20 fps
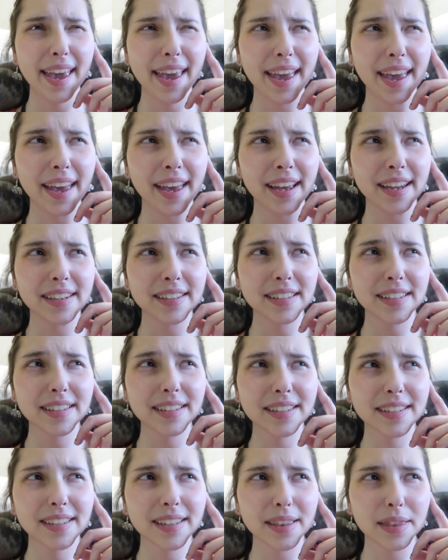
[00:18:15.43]

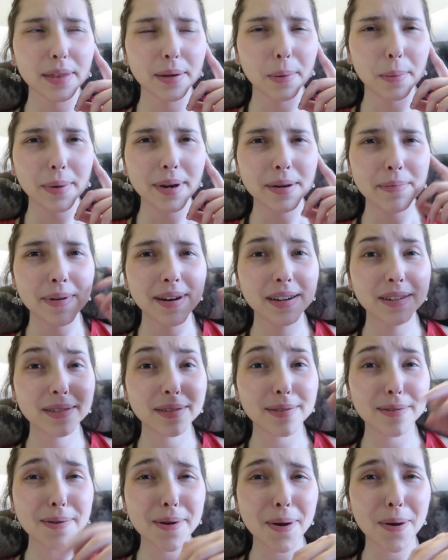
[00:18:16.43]
And the weird part
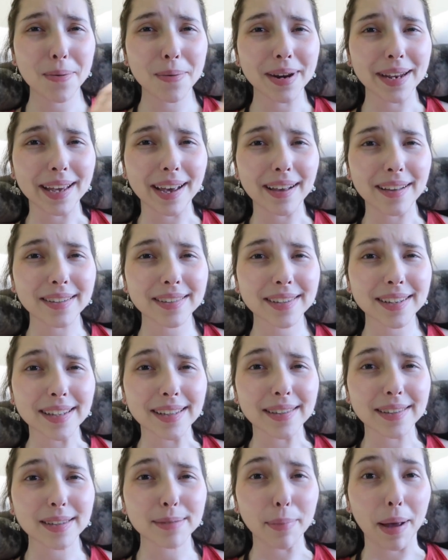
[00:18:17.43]
is nobody else
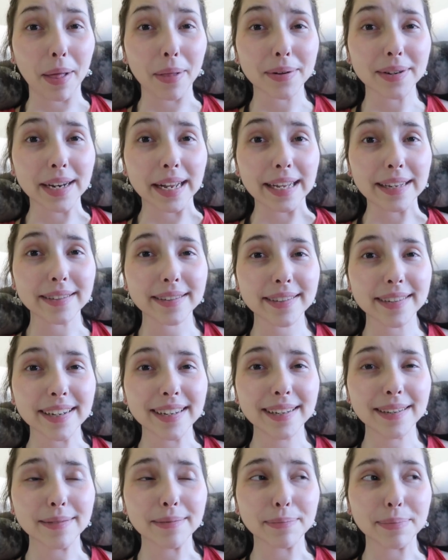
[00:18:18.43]
can smell or taste
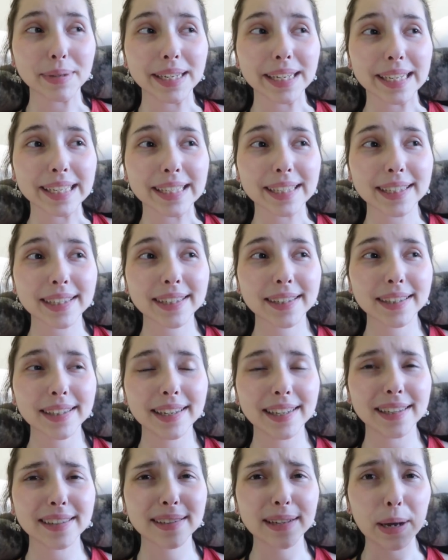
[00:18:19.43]
it because
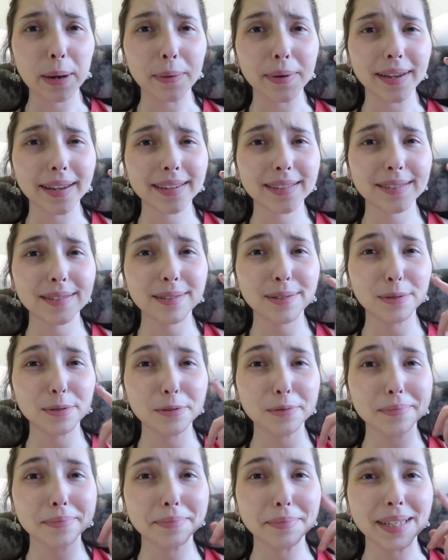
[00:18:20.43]
it's going
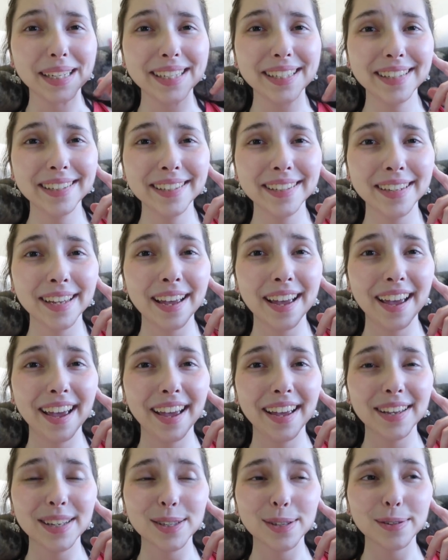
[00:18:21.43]
into me.
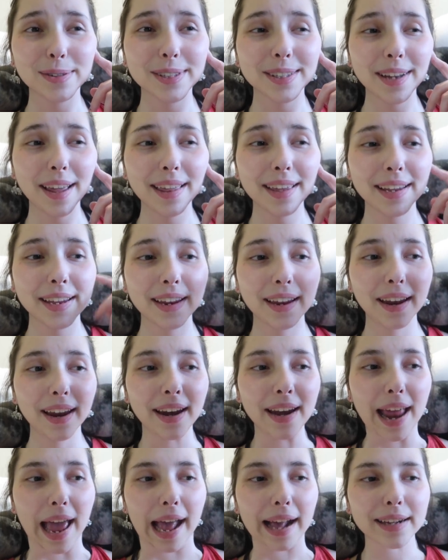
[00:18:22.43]
So it's not like
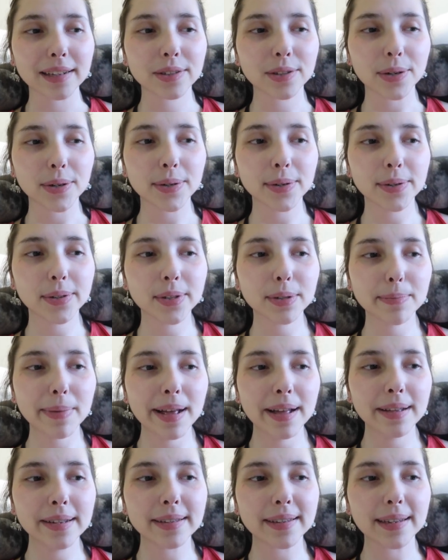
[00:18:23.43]
an external
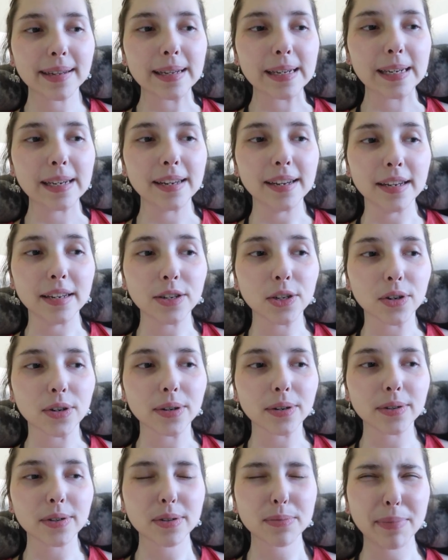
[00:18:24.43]
smell, it's like an
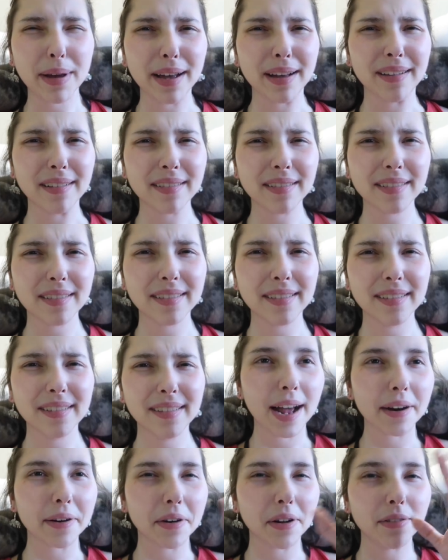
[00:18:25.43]
internal smell.
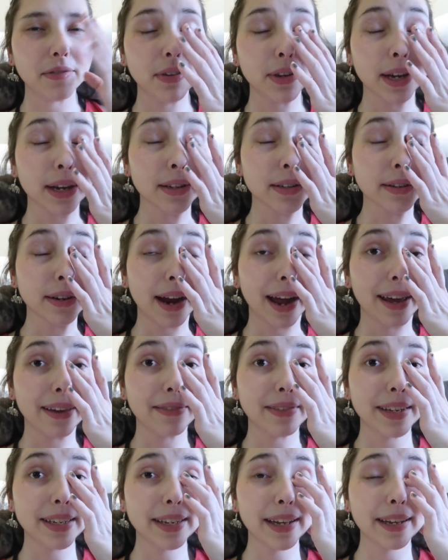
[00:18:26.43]
I don't know if you guys are I
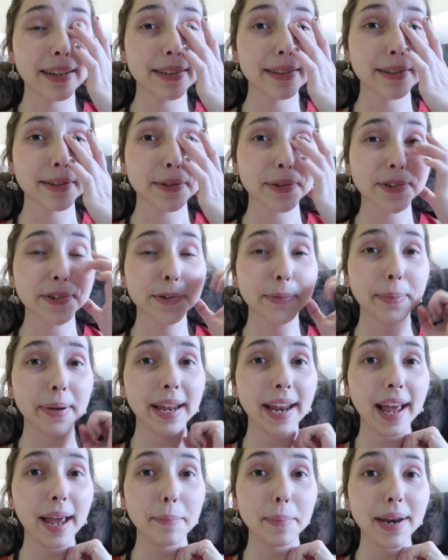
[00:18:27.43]
V tasters,
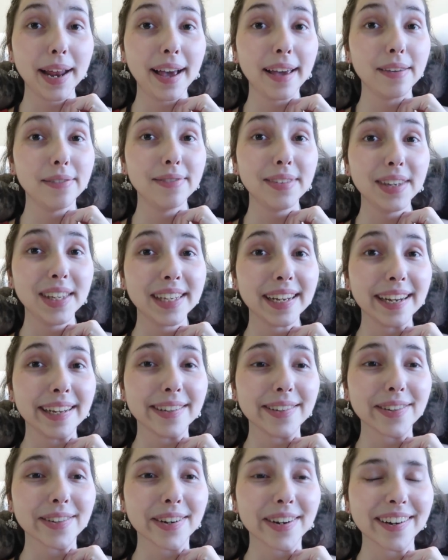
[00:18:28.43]
but I'm an I V
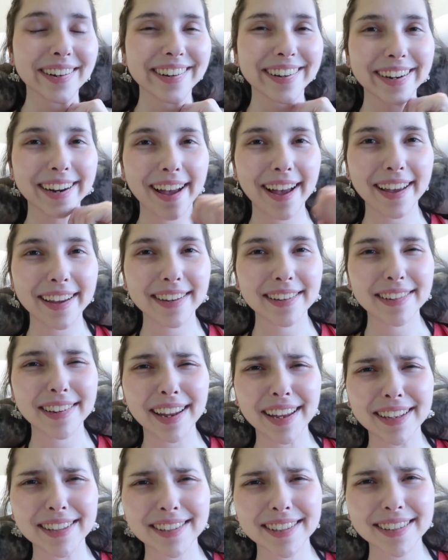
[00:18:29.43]
taster. I can
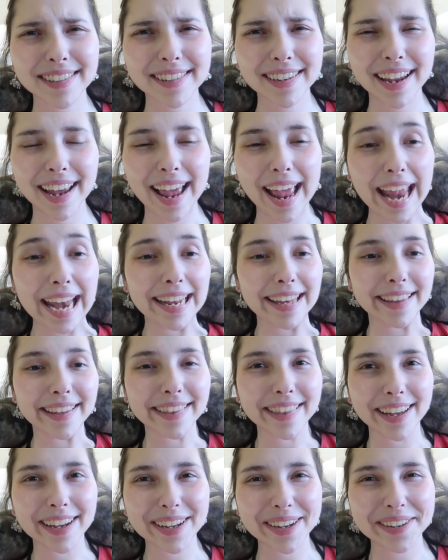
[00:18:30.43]
taste
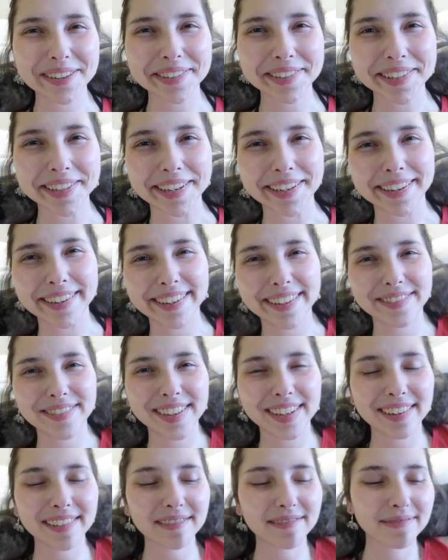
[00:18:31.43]
anything that goes in,
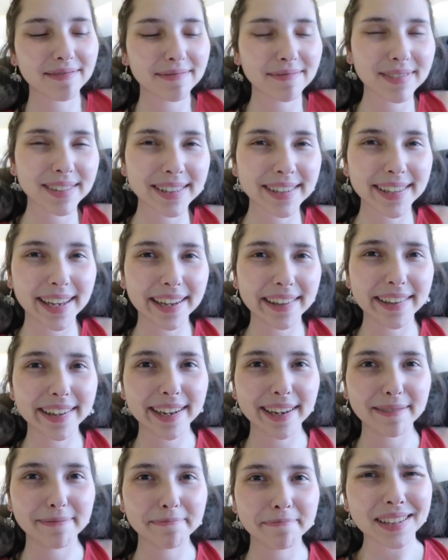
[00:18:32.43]
even
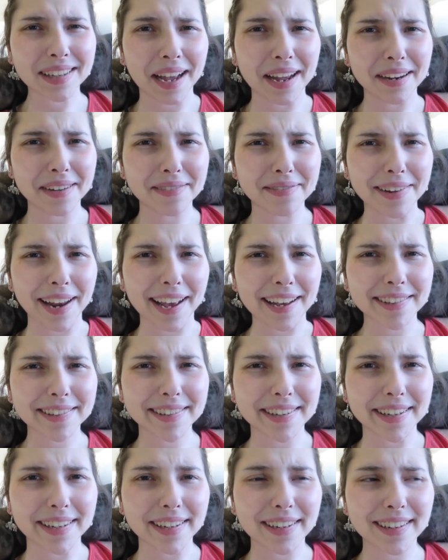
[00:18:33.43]
saline. It's kind of
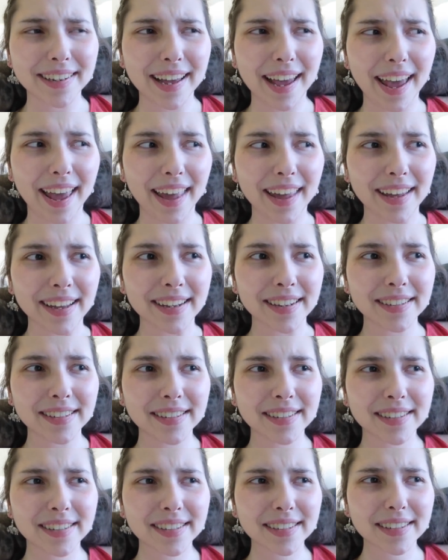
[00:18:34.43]
nasty,
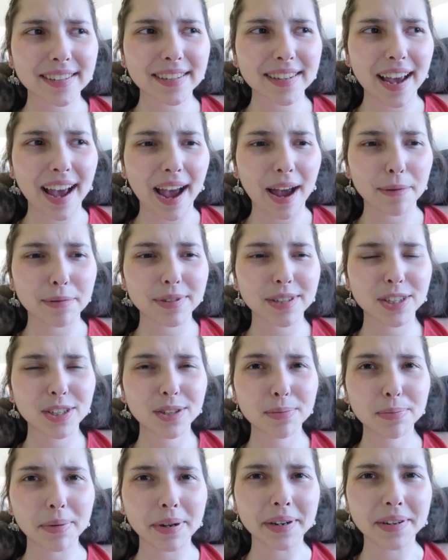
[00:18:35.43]
and I was
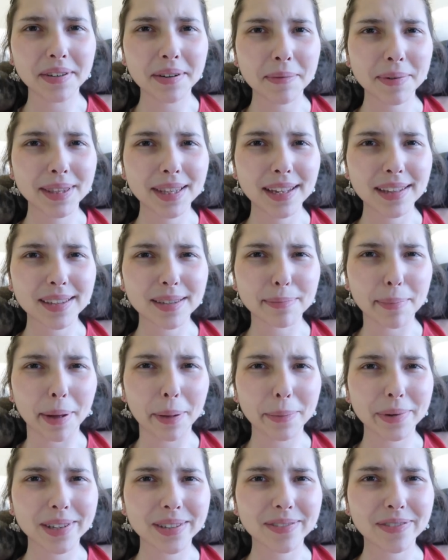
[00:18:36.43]
just wondering what that
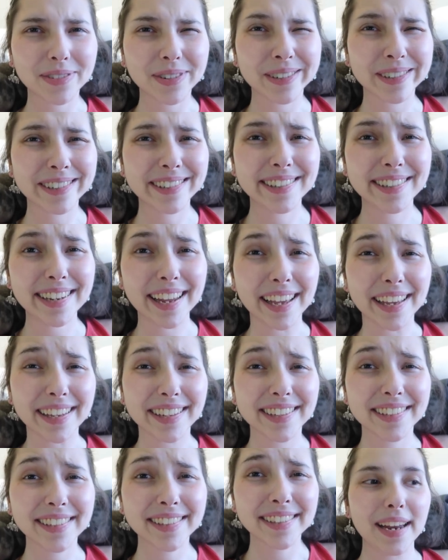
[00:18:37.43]
smell was for
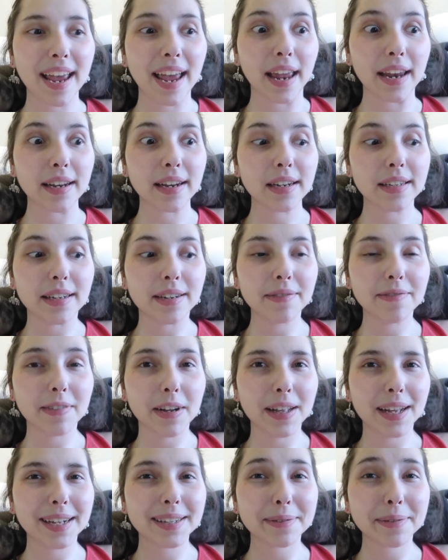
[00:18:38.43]
days, and I didn't
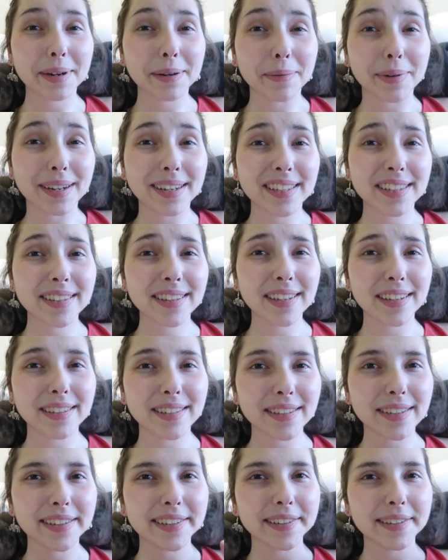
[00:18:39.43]
realize what it was
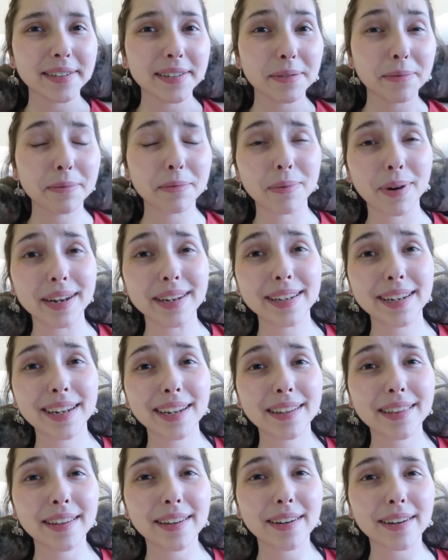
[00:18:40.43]
until one
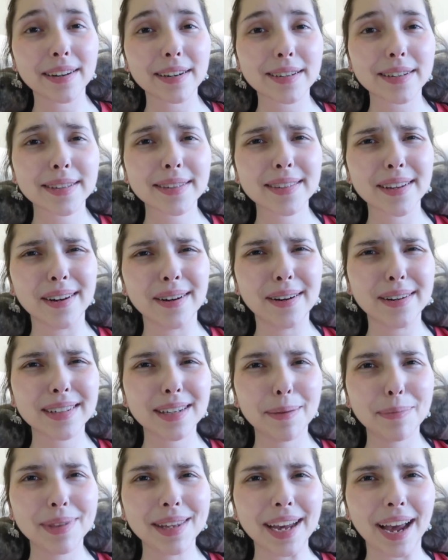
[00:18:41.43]
day the nurse hooked
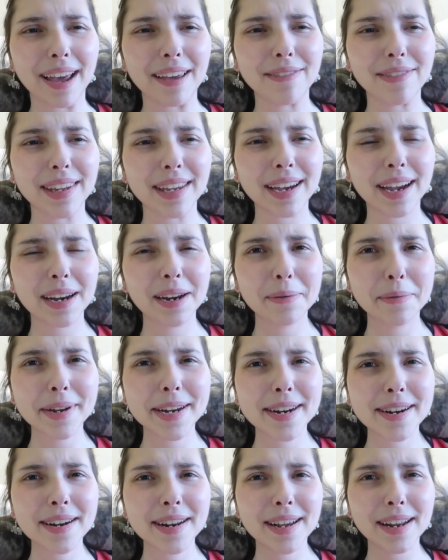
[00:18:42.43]
up the I V kind of
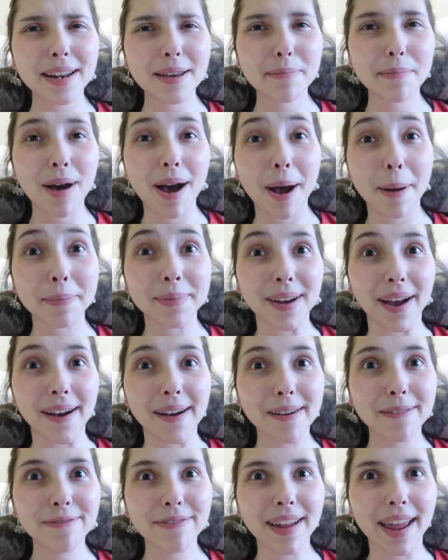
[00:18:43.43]
weird, and it popped
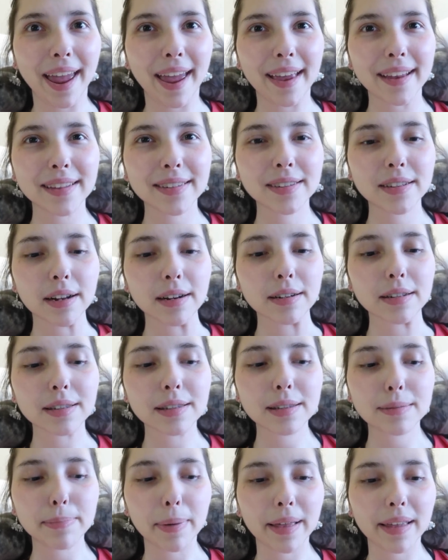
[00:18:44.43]
off and started
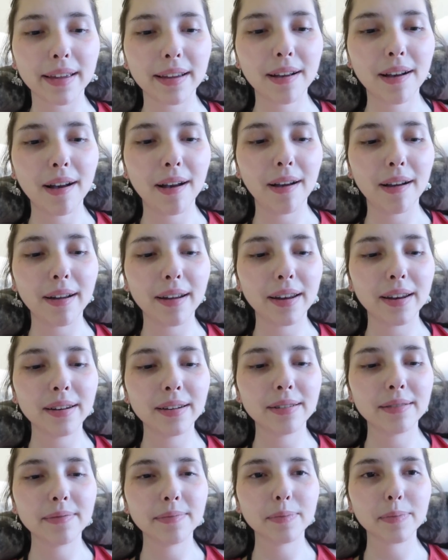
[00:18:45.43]
spilling
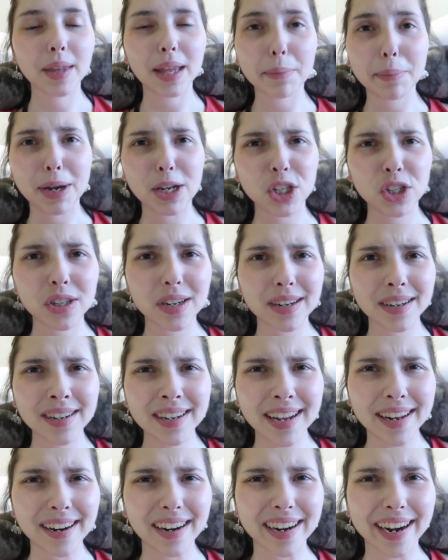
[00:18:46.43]
on like my
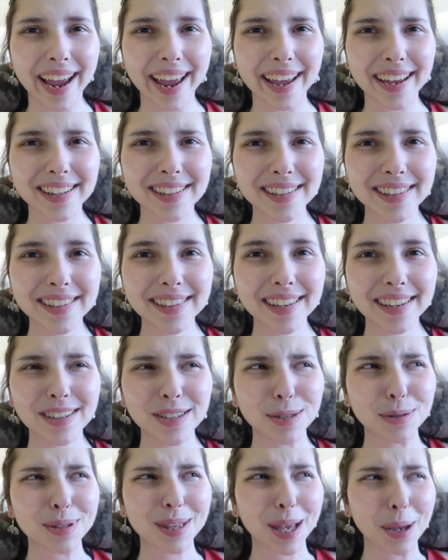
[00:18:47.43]
shirt and our hands, and
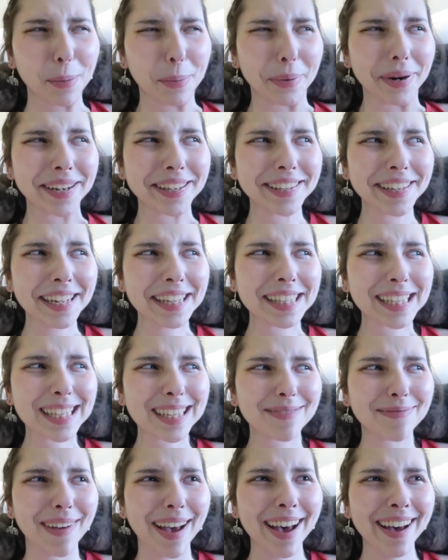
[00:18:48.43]
she was like, what is that
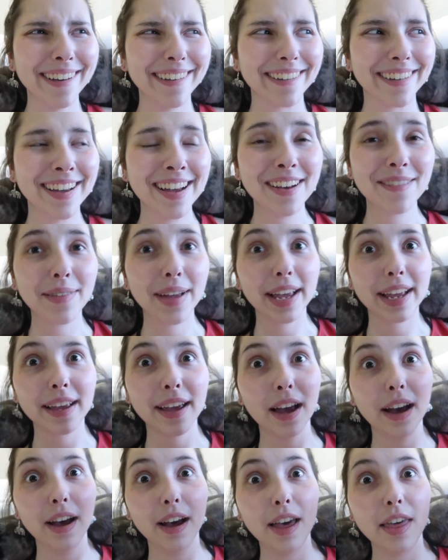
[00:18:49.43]
smell? I'm like,
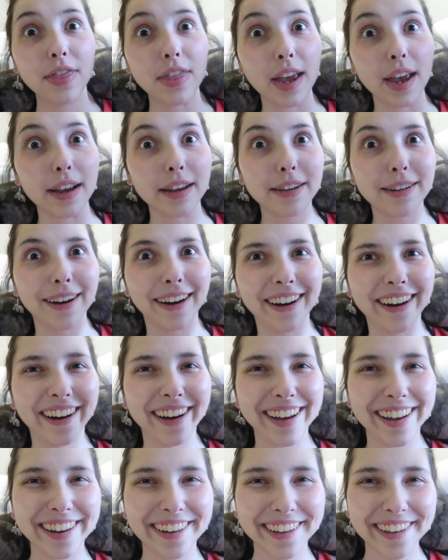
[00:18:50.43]
thank
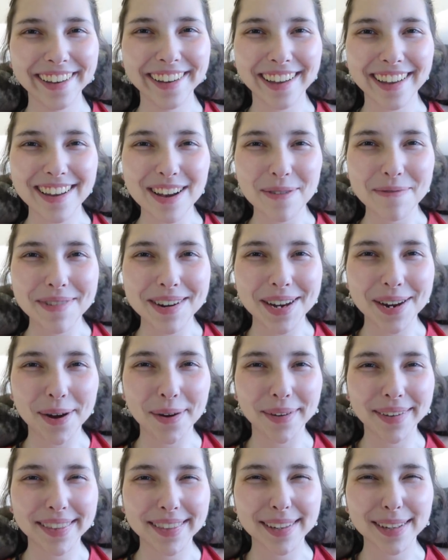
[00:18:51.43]
God we
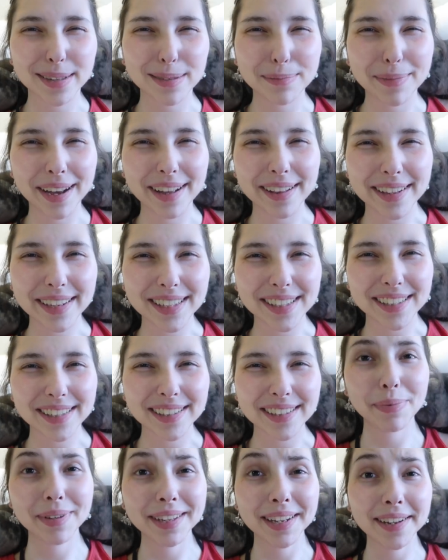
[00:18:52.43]
know what the smell is.
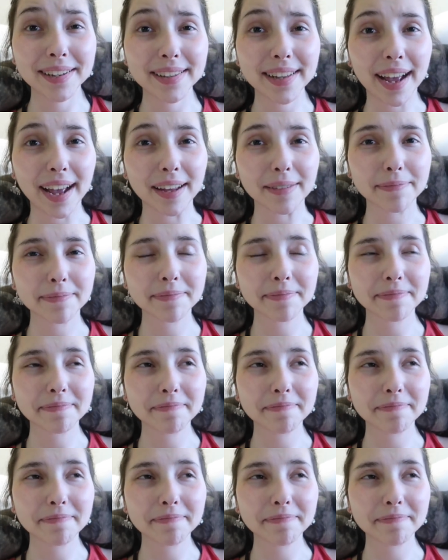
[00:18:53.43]
But besides that,